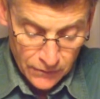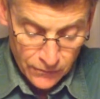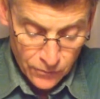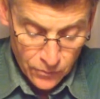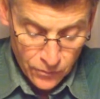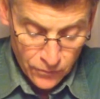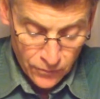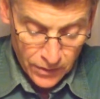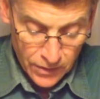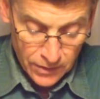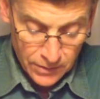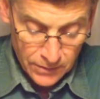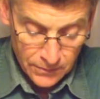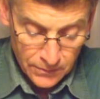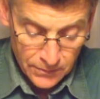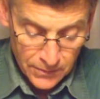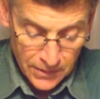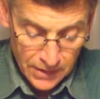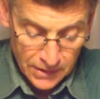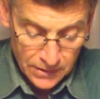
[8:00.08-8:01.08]
forfeit
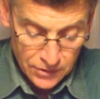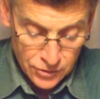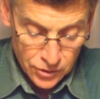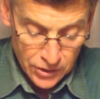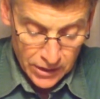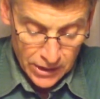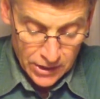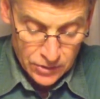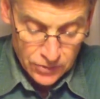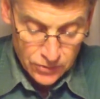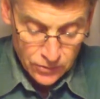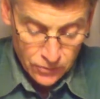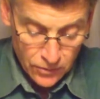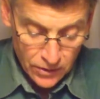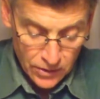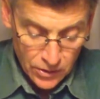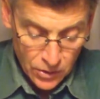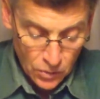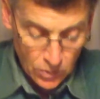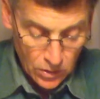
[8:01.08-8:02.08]
being changed to
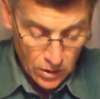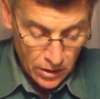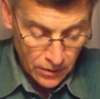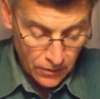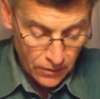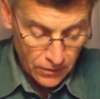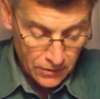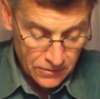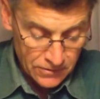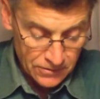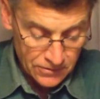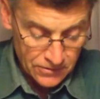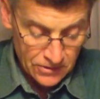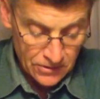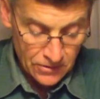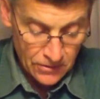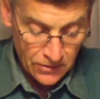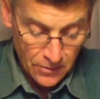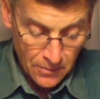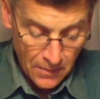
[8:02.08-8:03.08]
no longer is
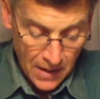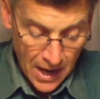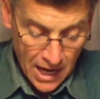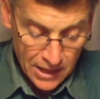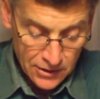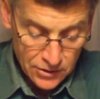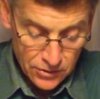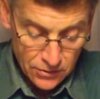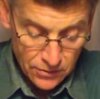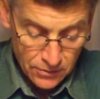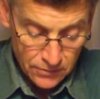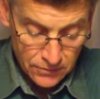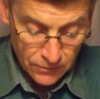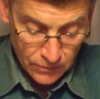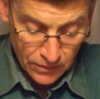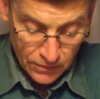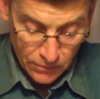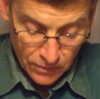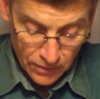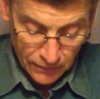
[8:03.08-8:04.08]
considered a match, so
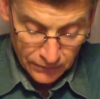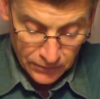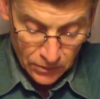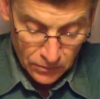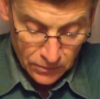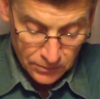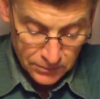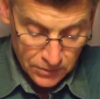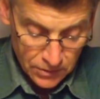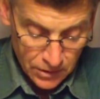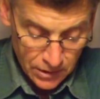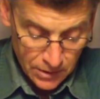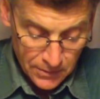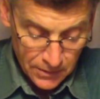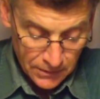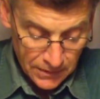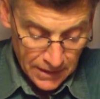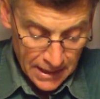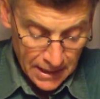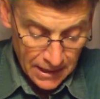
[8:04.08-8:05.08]
we won't have to go talk
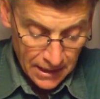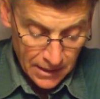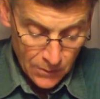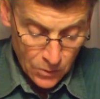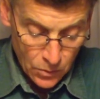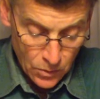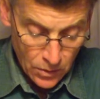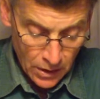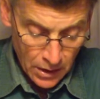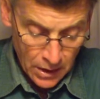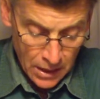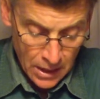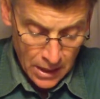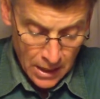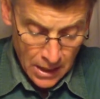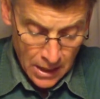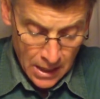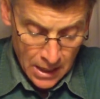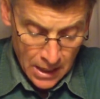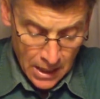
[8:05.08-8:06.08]
about that anymore.
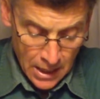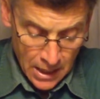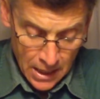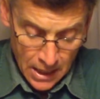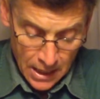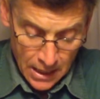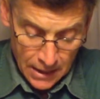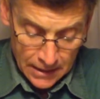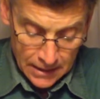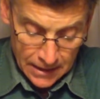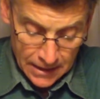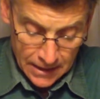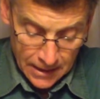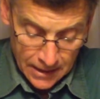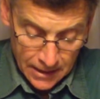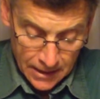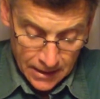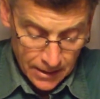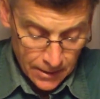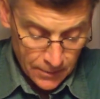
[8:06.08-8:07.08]

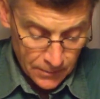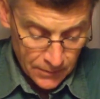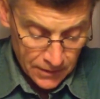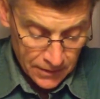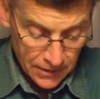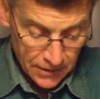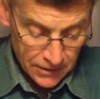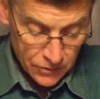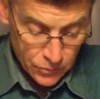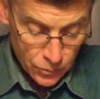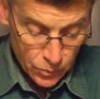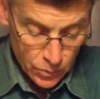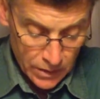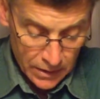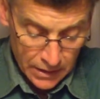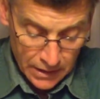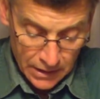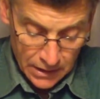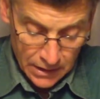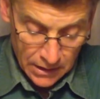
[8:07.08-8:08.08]
The next
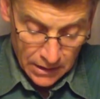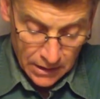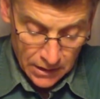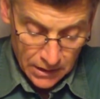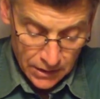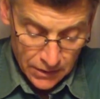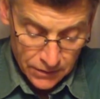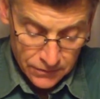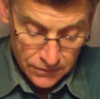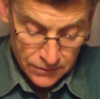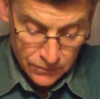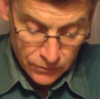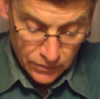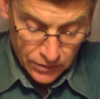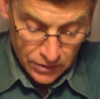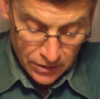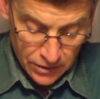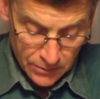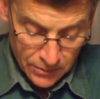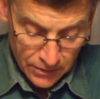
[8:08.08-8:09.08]
one is, we
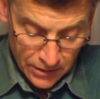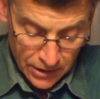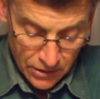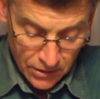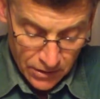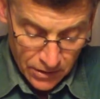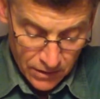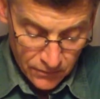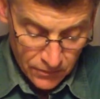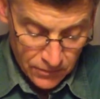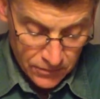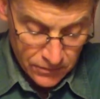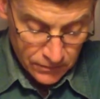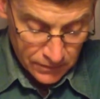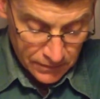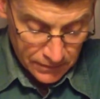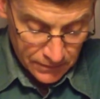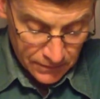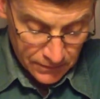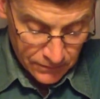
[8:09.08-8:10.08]
talked about hair covers,
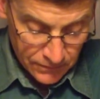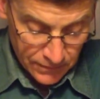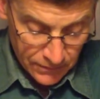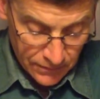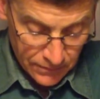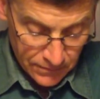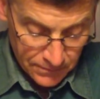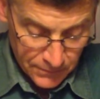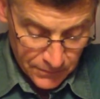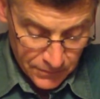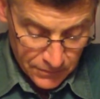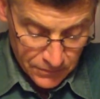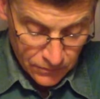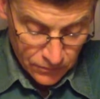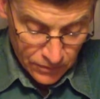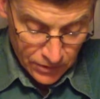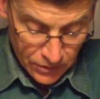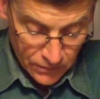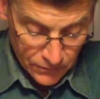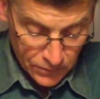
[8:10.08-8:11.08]
so
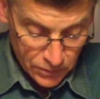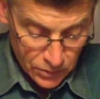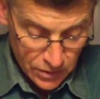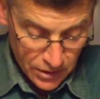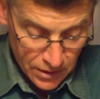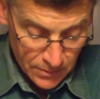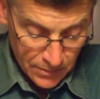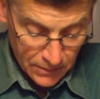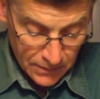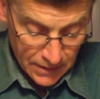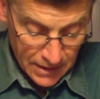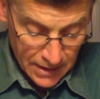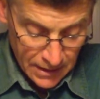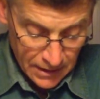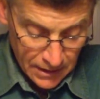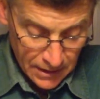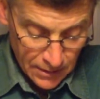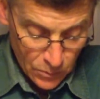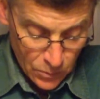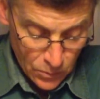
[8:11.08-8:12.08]
we don't have to talk about that
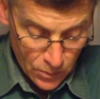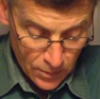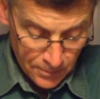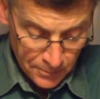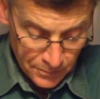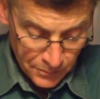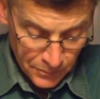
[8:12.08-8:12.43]
anymore.